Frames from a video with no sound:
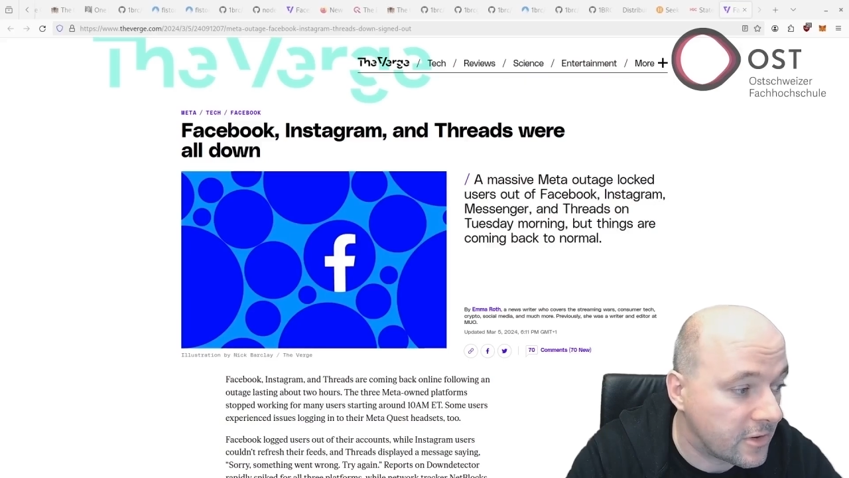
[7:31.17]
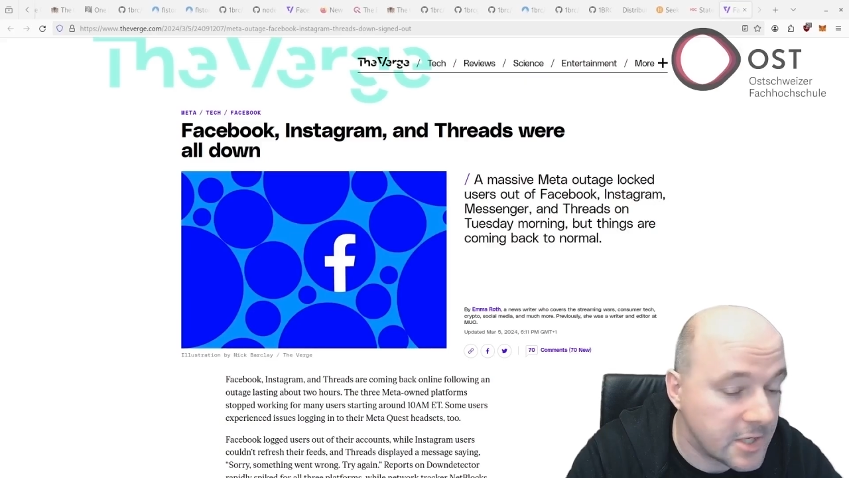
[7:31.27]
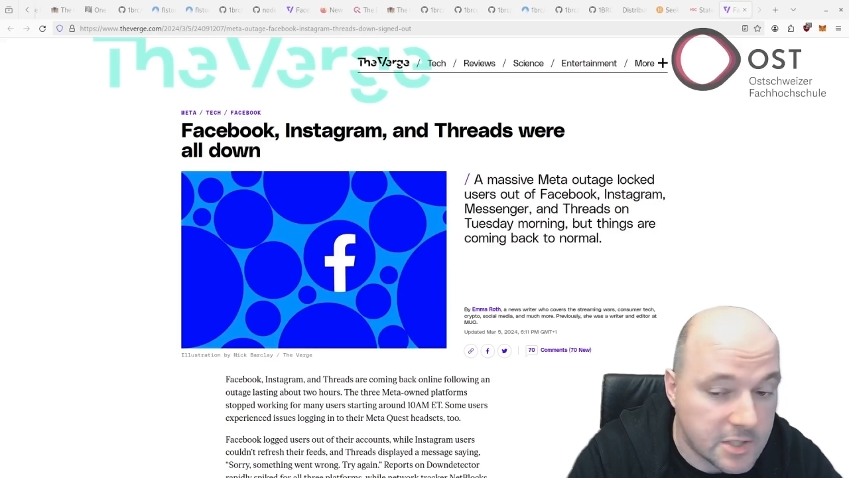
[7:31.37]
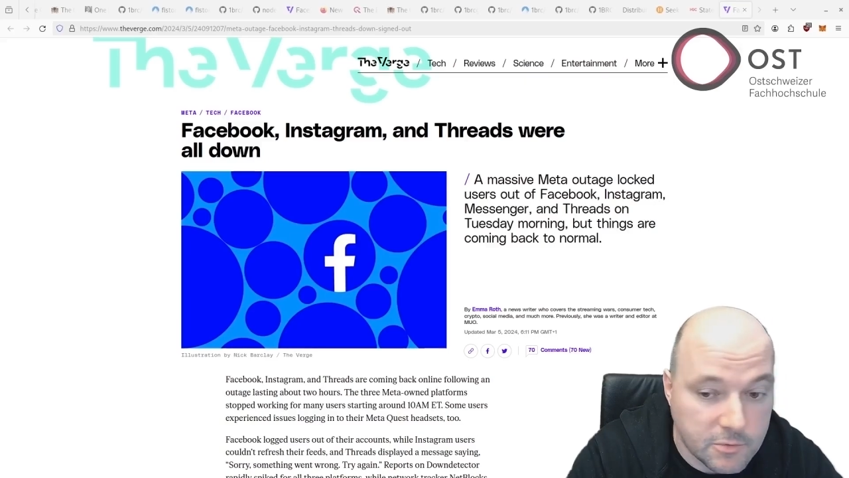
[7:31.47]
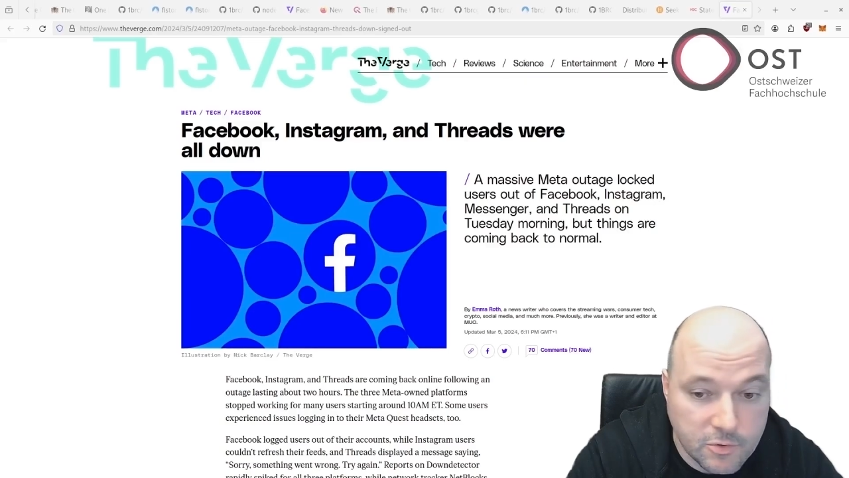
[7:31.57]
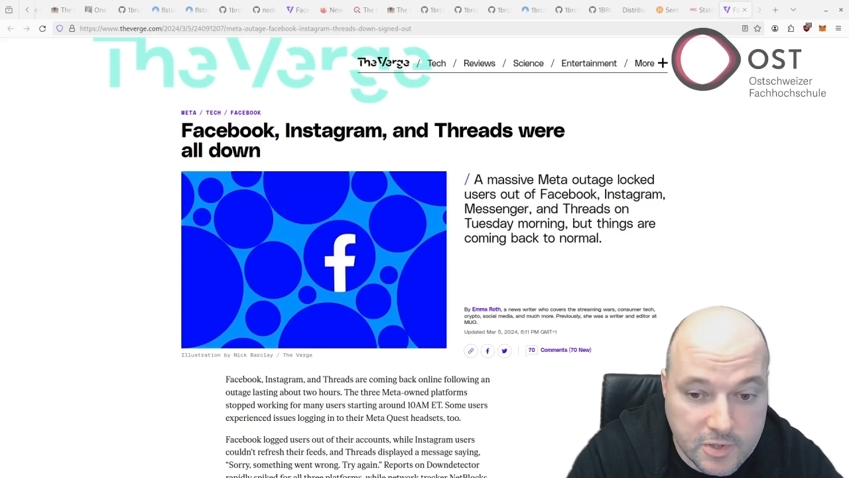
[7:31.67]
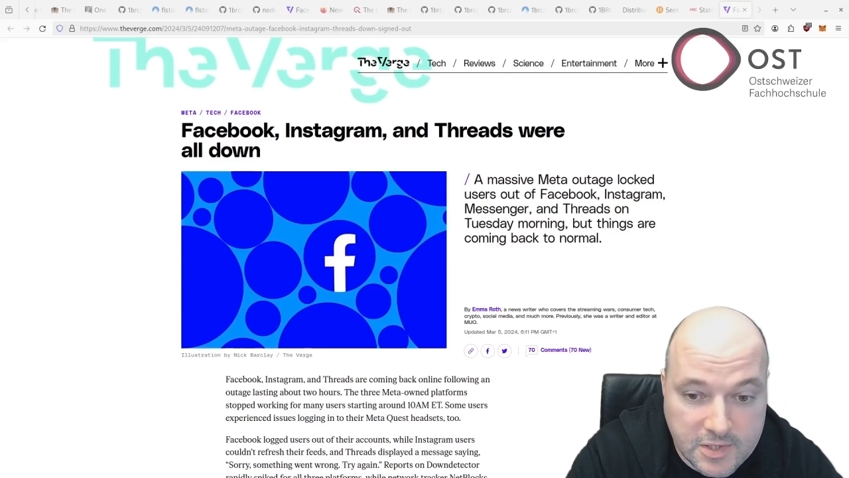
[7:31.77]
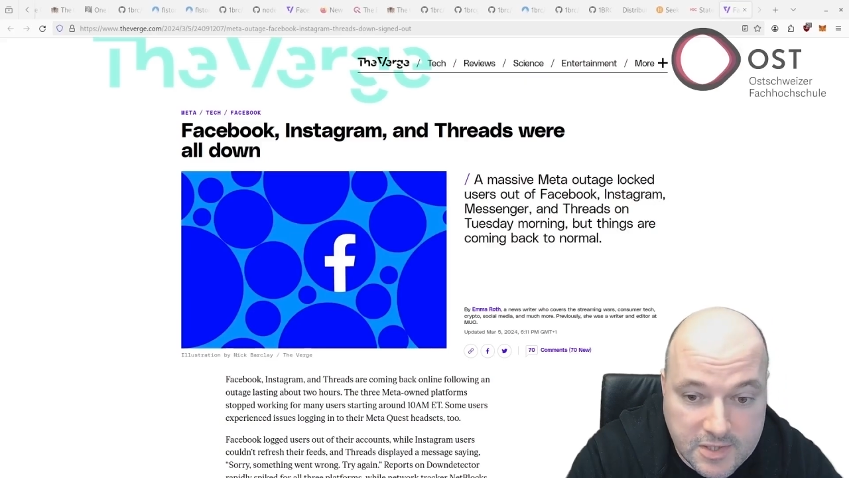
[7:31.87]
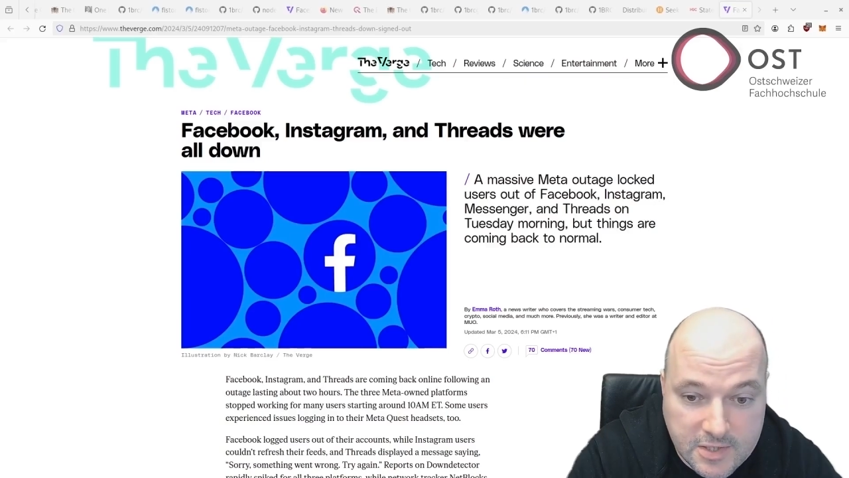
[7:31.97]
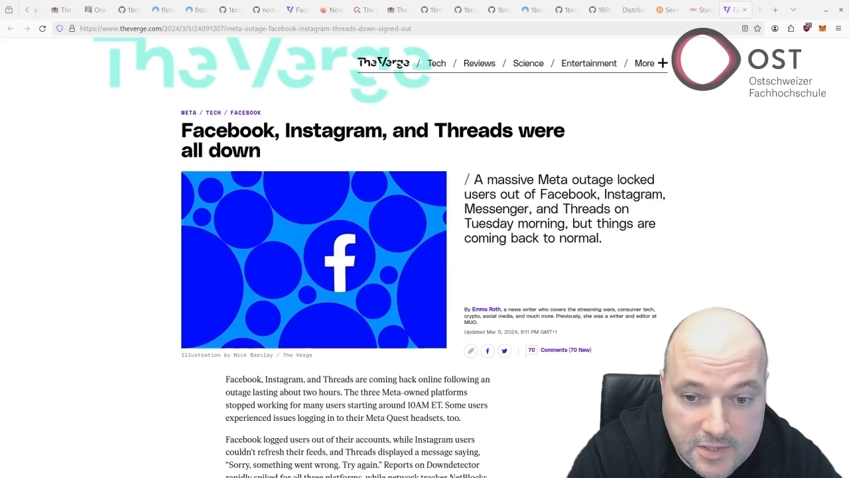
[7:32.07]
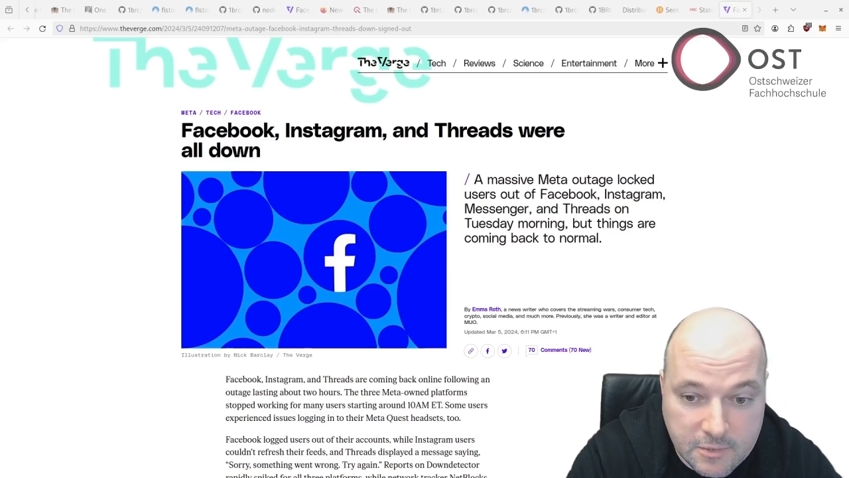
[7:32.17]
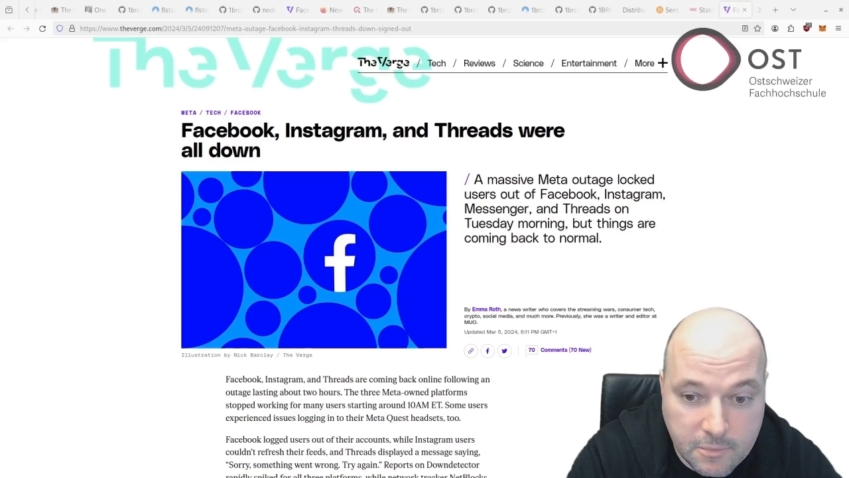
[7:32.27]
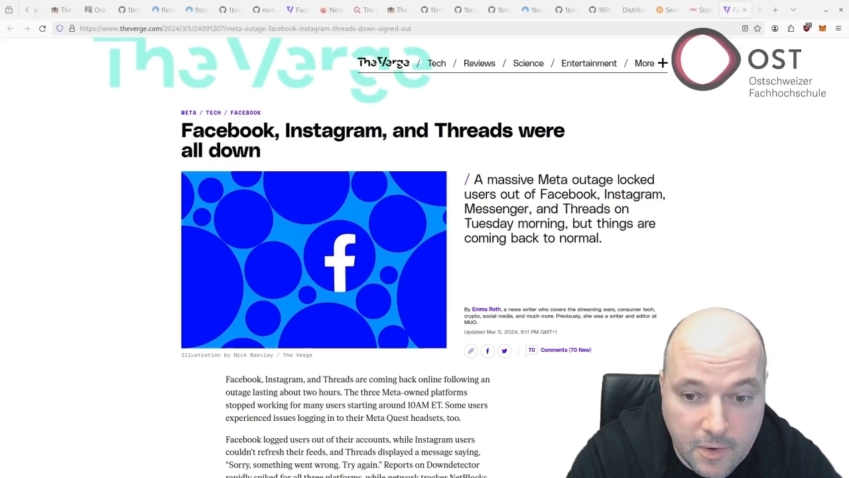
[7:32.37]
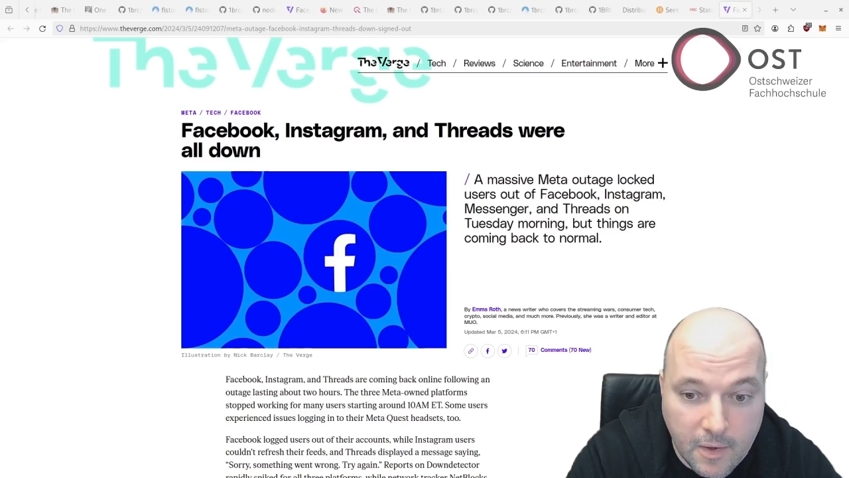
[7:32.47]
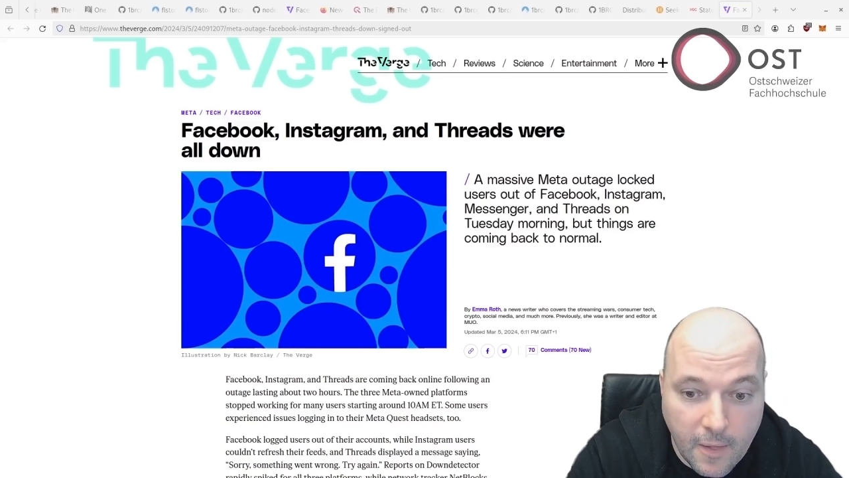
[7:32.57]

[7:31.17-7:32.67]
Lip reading: distributed system,